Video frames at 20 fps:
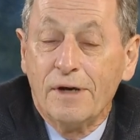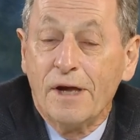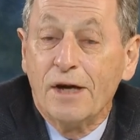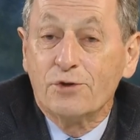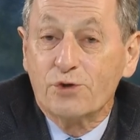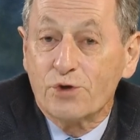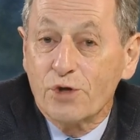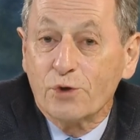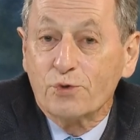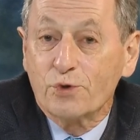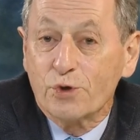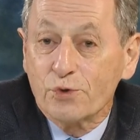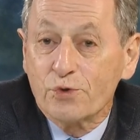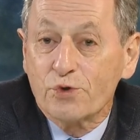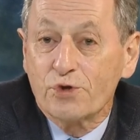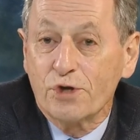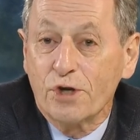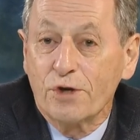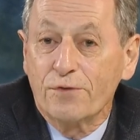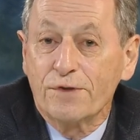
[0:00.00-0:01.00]
social
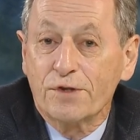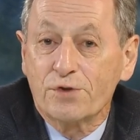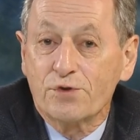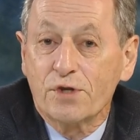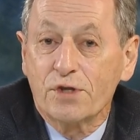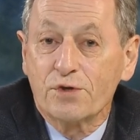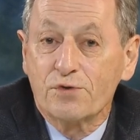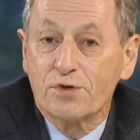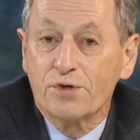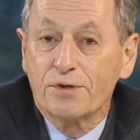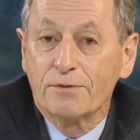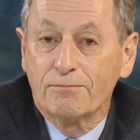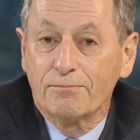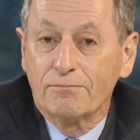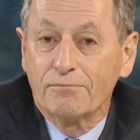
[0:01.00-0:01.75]
services,